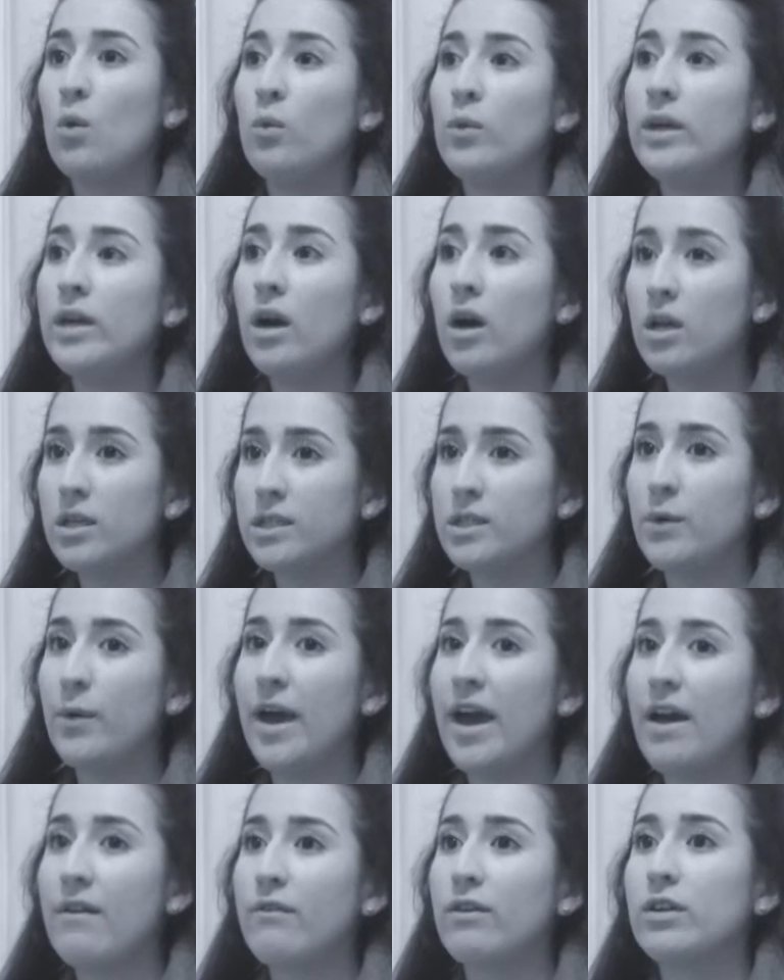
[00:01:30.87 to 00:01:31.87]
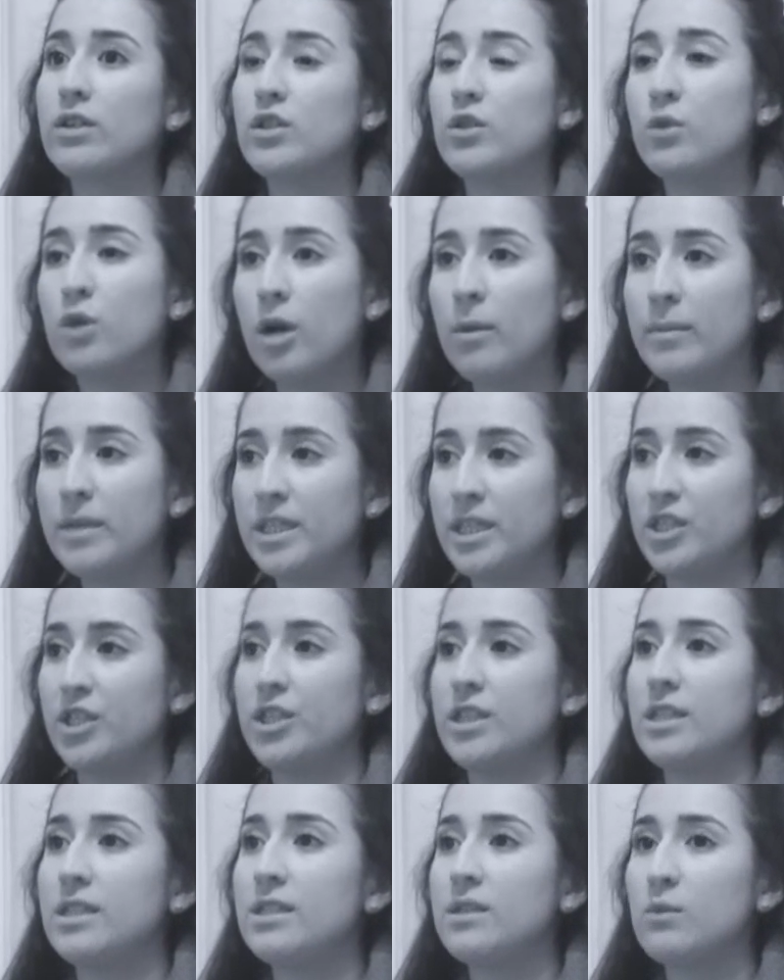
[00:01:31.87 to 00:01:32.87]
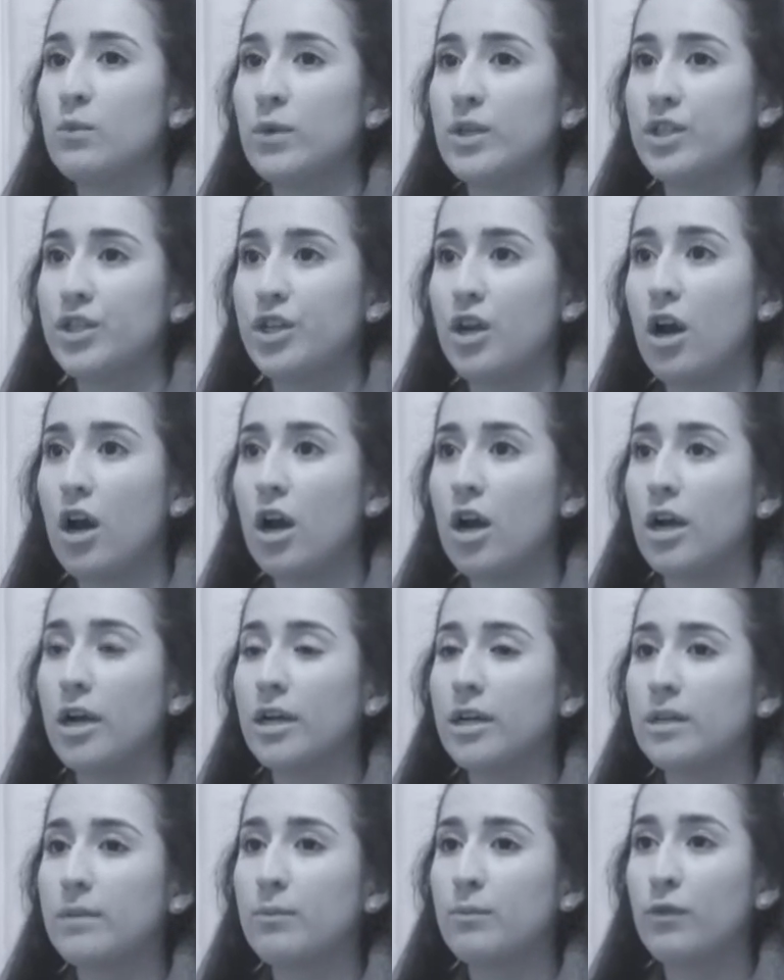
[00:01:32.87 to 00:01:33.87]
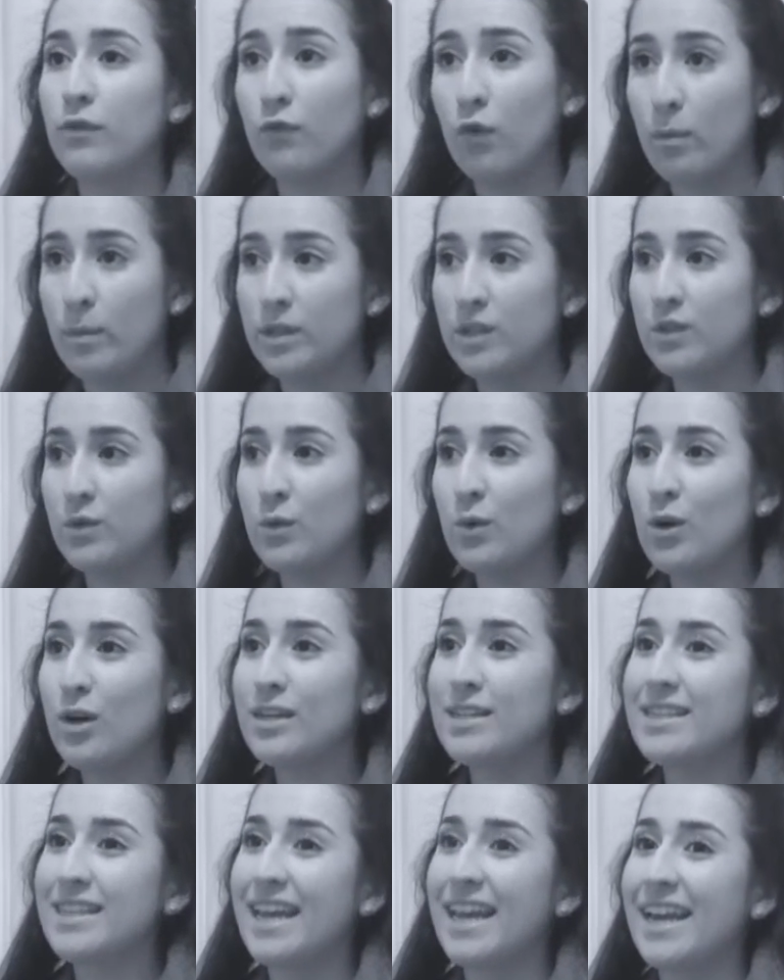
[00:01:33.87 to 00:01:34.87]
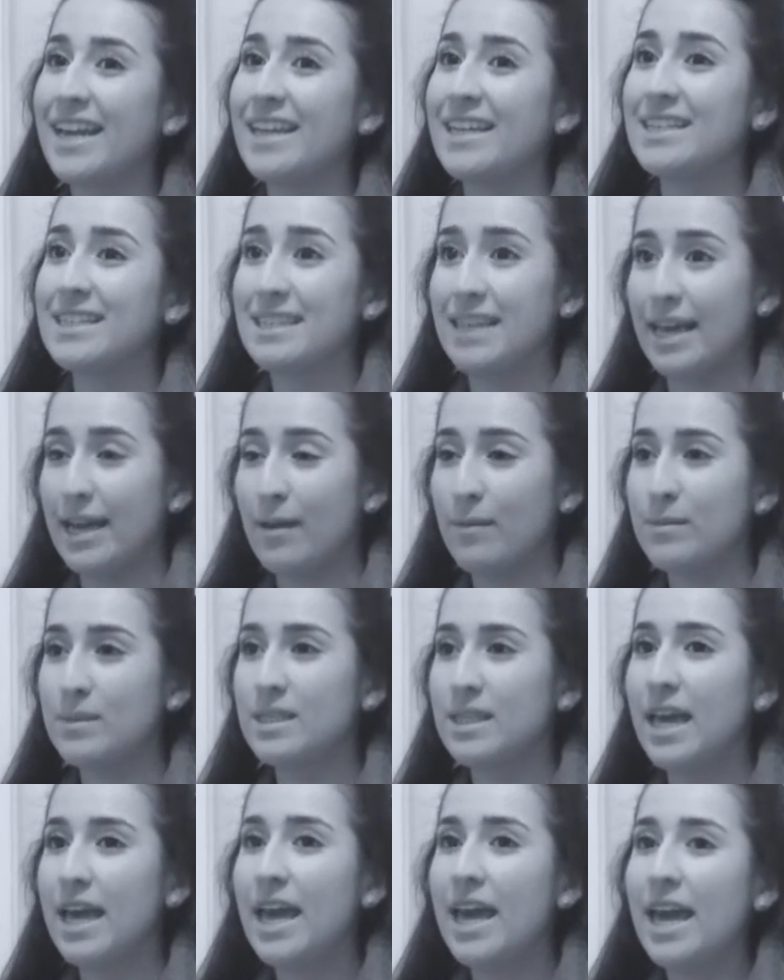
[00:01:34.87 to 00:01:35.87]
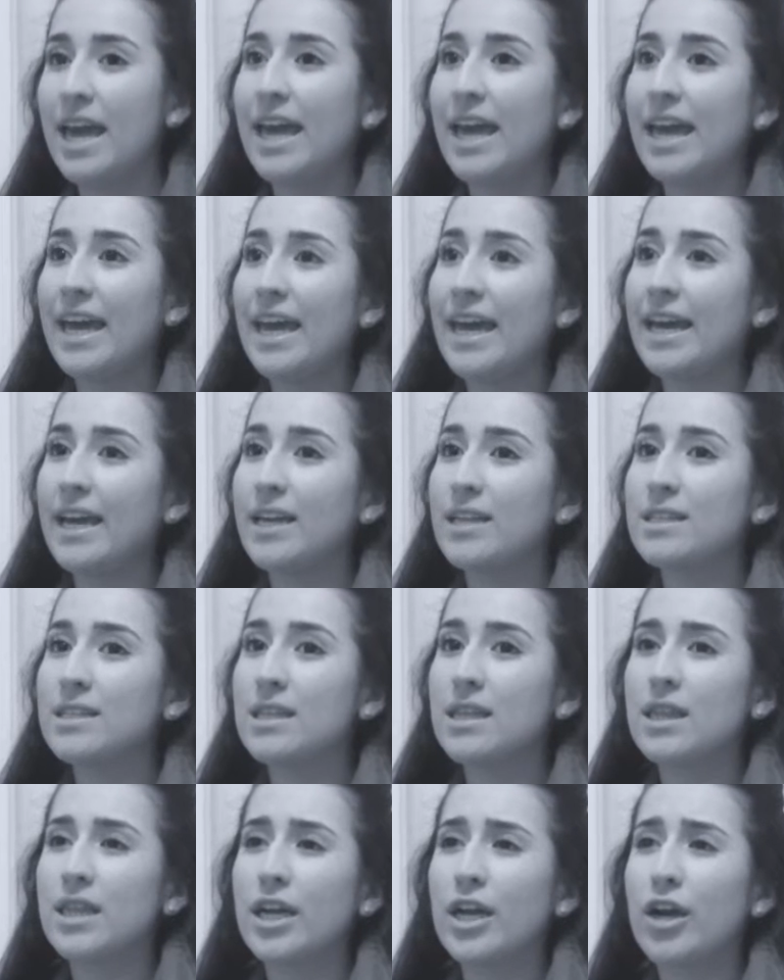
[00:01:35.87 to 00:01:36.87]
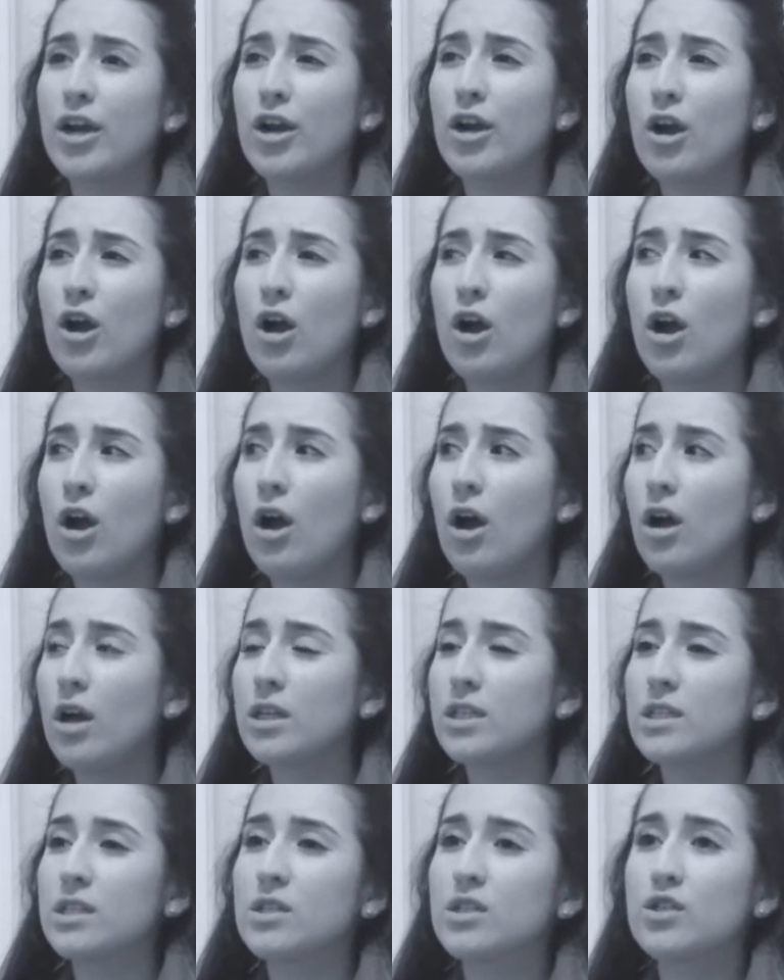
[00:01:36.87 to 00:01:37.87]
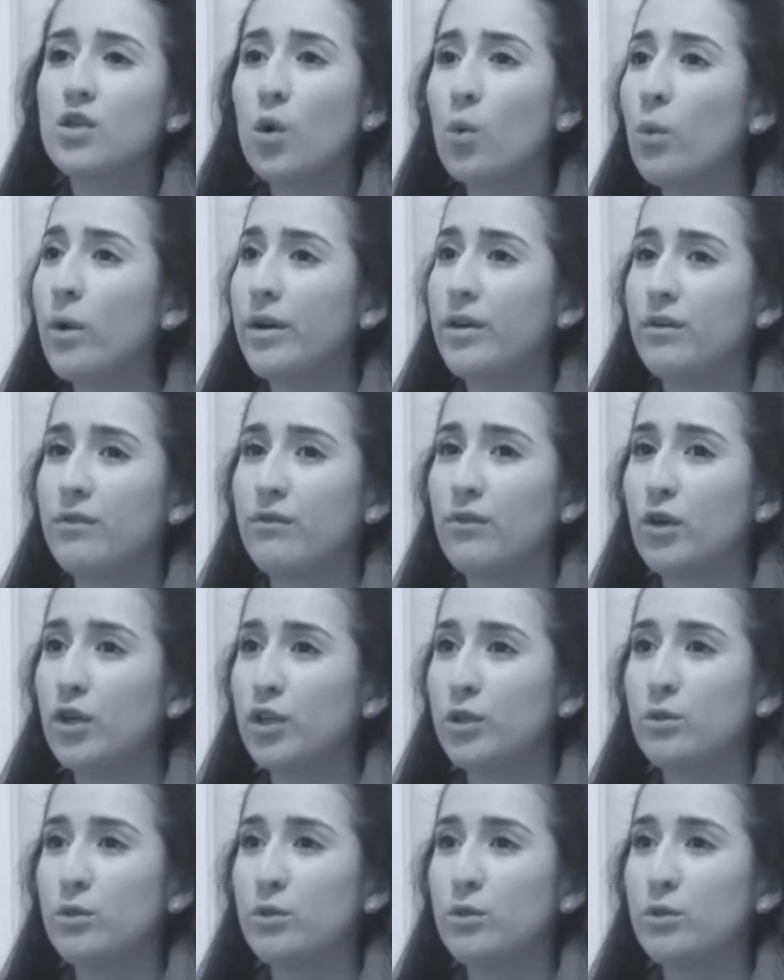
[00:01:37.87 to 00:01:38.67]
We also have our two competitions, which are performance awards and exams, and they're so wonderful.